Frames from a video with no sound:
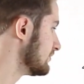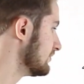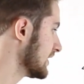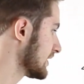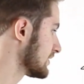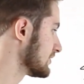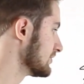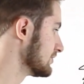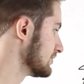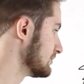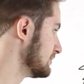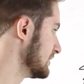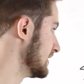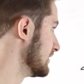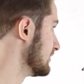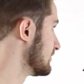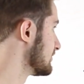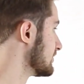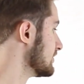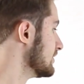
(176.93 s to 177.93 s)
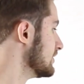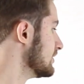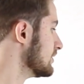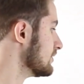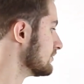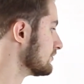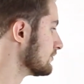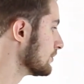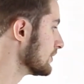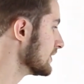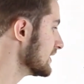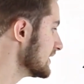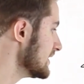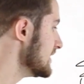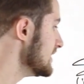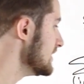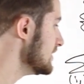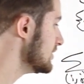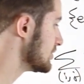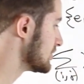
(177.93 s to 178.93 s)
vector space, for
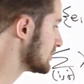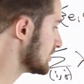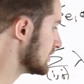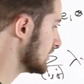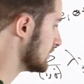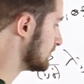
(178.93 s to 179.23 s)
each